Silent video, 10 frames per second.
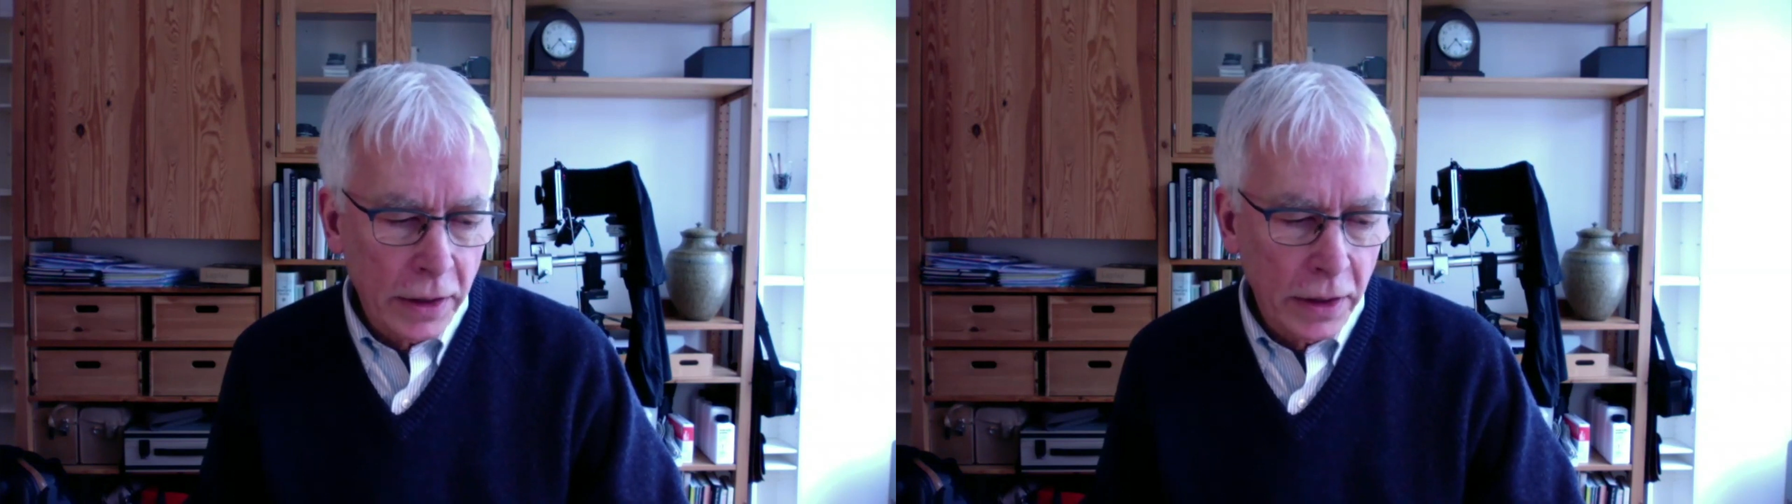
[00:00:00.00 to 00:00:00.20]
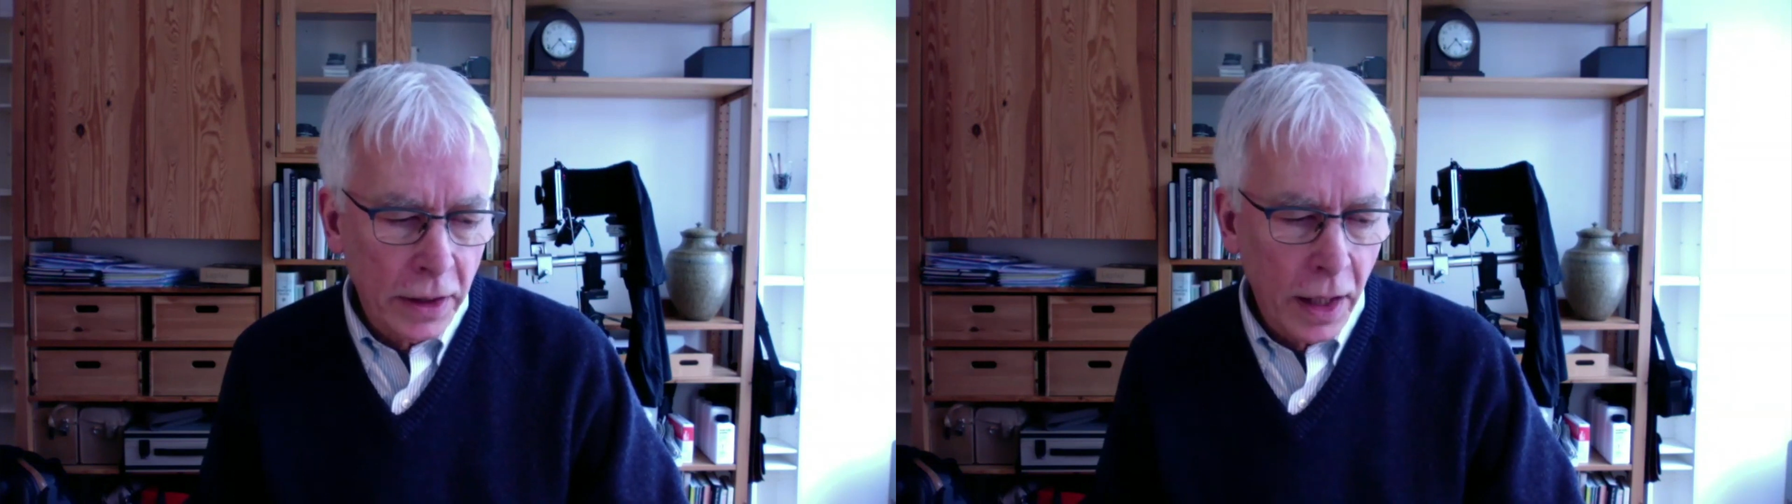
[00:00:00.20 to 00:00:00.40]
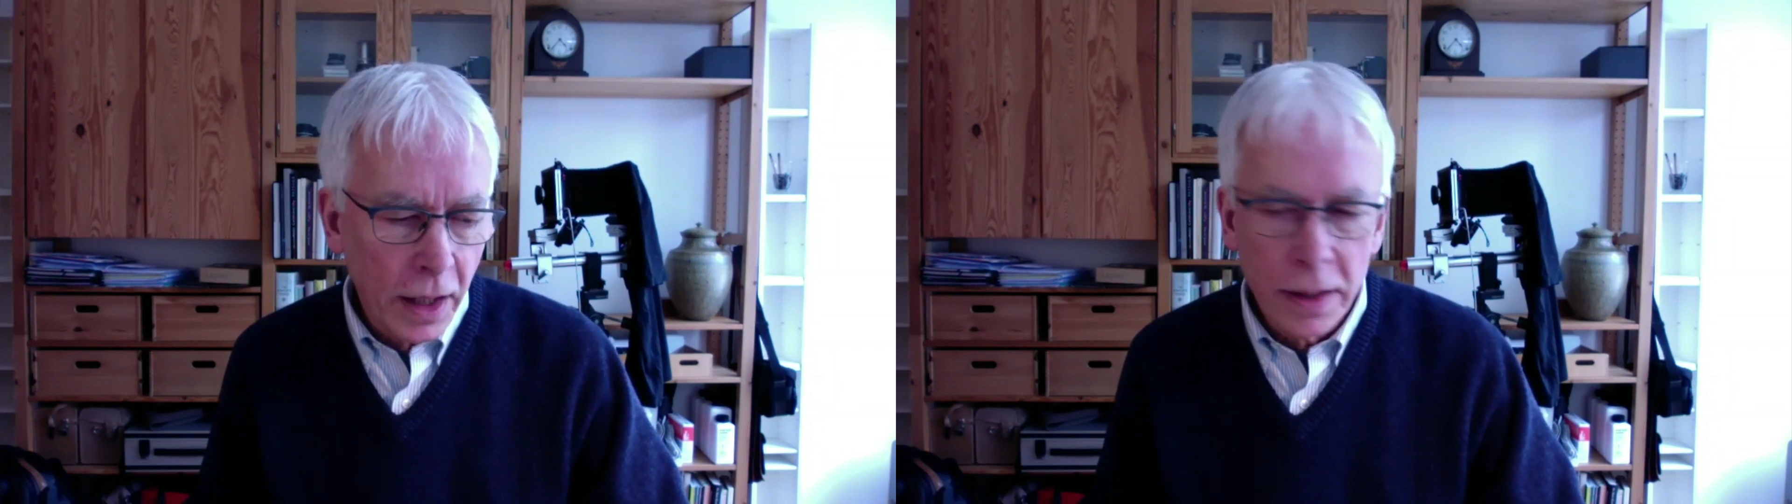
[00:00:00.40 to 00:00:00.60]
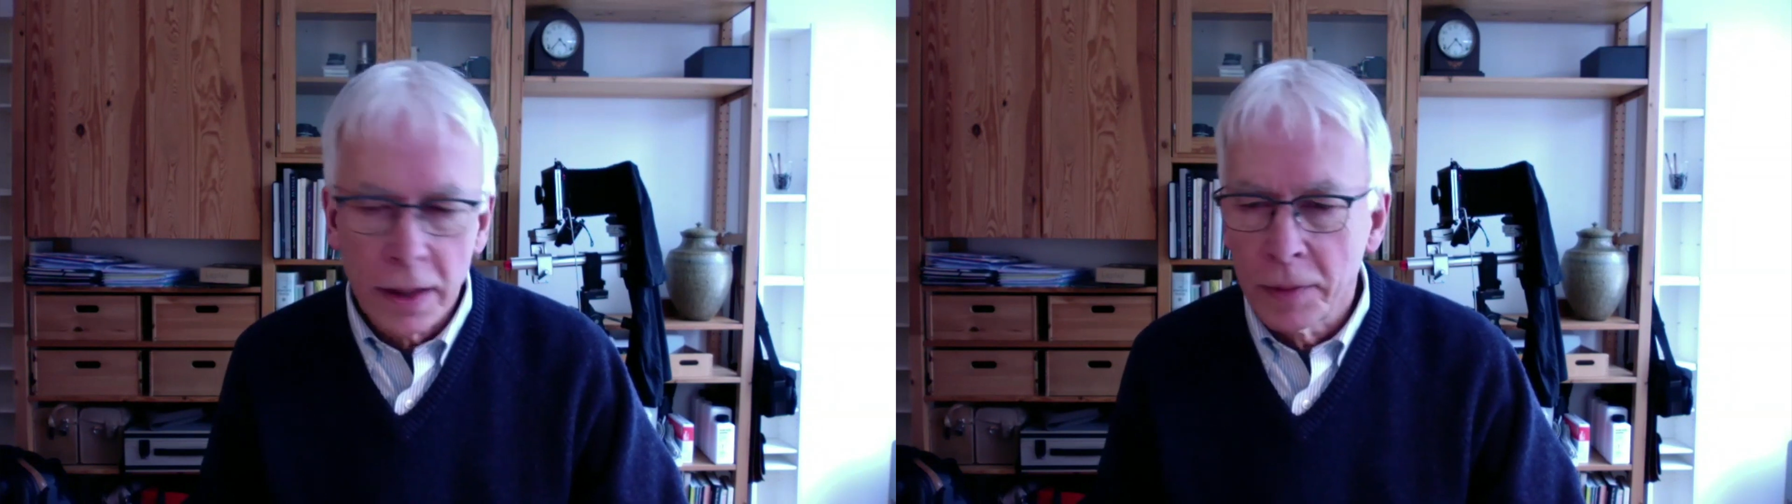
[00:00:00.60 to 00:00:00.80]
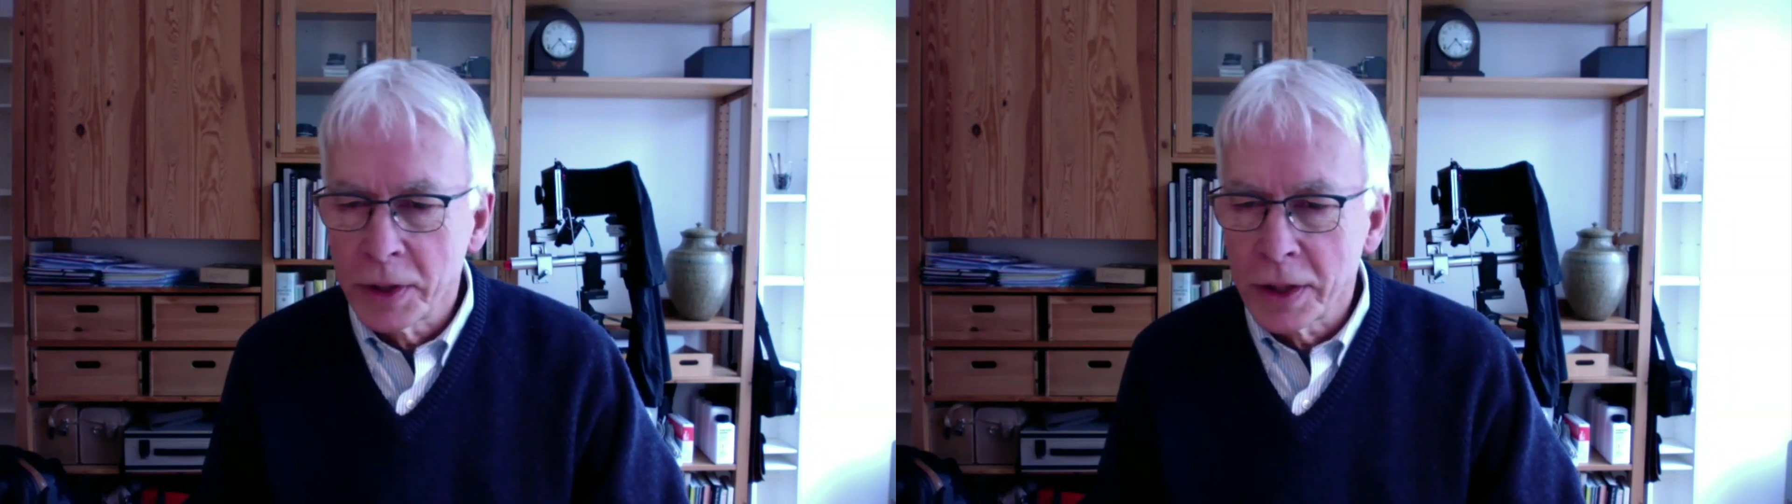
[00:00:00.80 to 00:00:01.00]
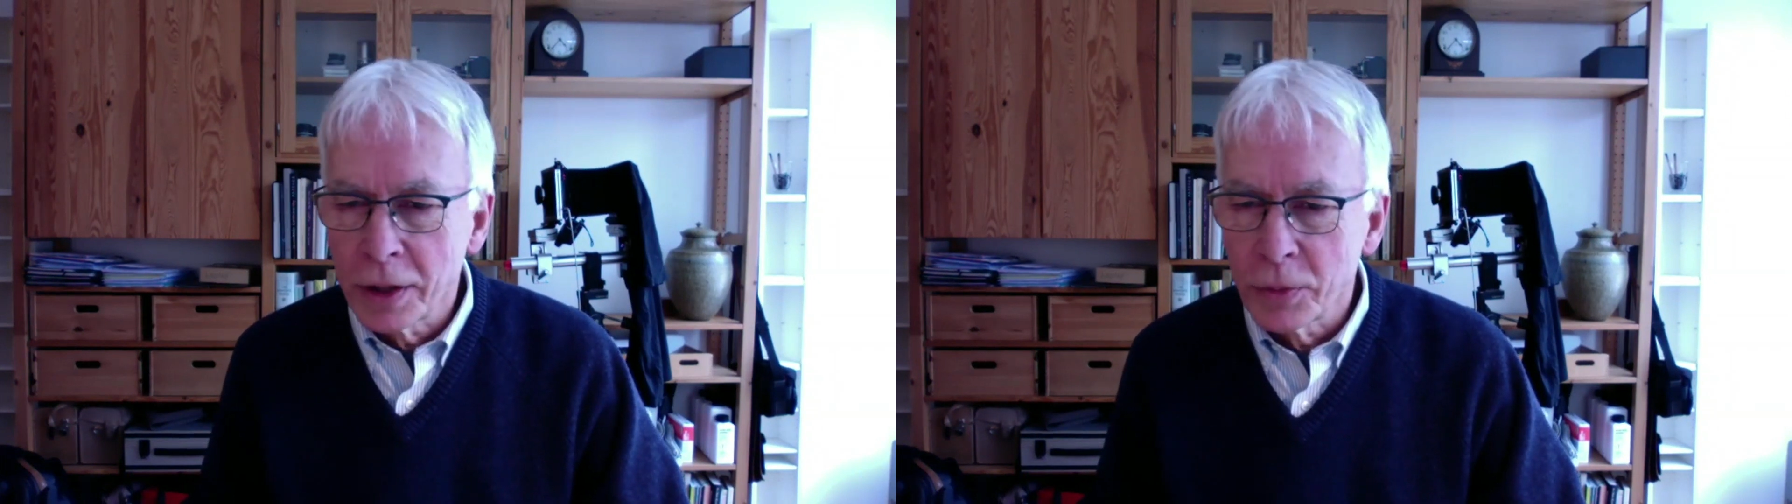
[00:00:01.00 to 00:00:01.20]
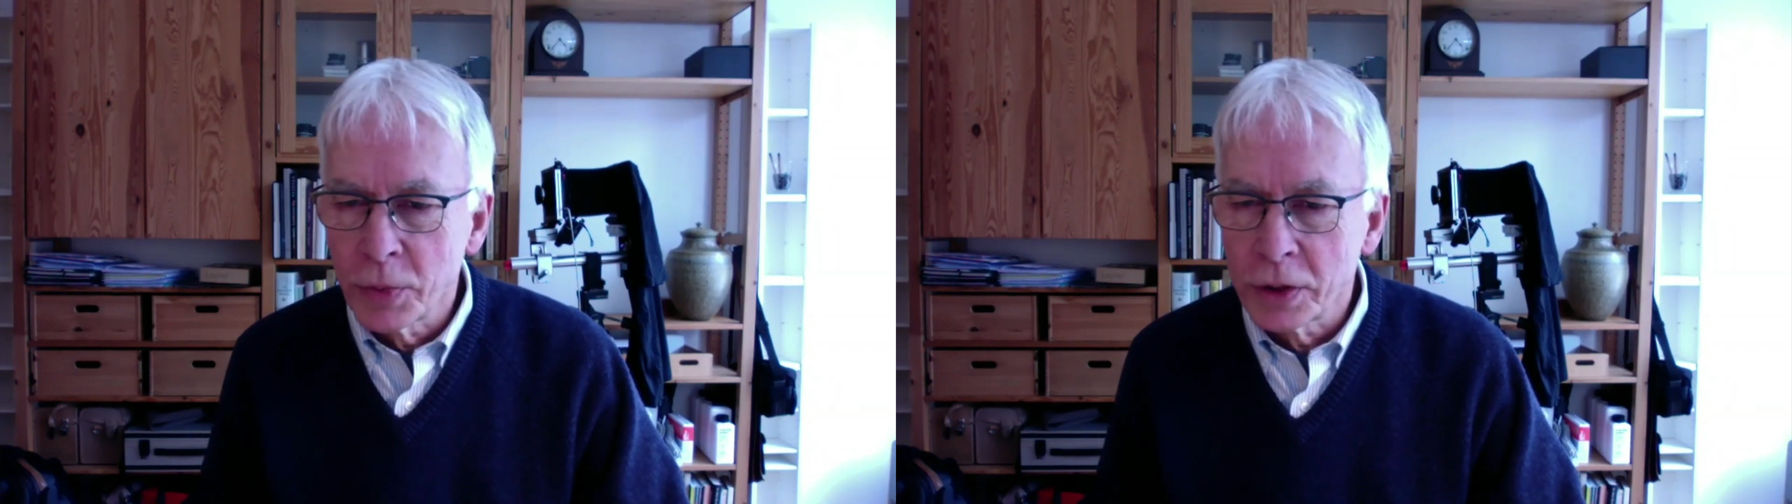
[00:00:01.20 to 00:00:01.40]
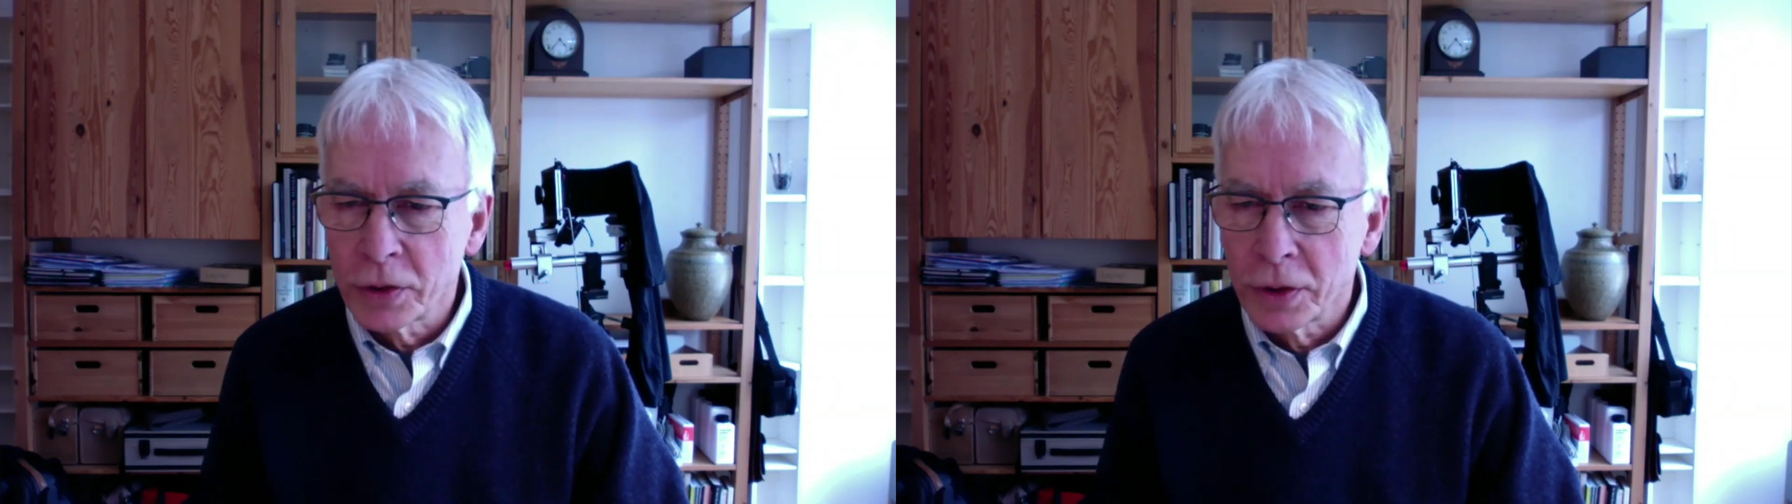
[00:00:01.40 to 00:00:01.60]
and I said, "Let me take your
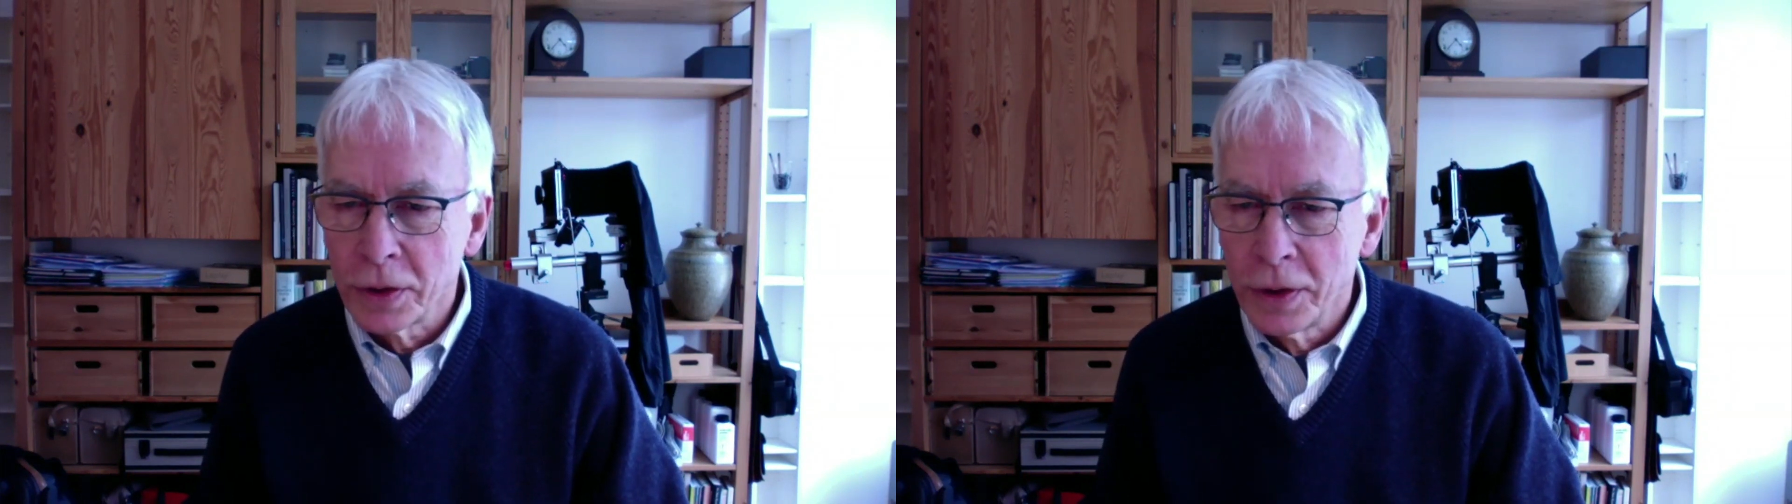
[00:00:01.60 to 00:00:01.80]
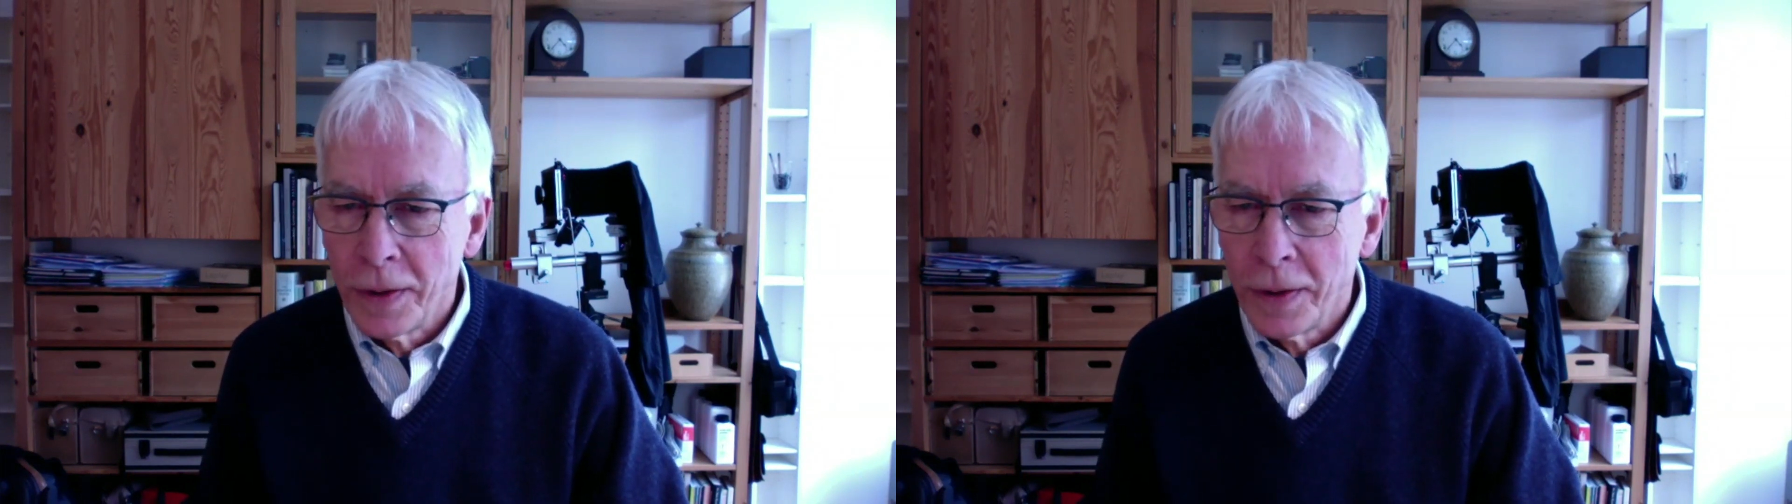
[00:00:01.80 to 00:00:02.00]
picture,"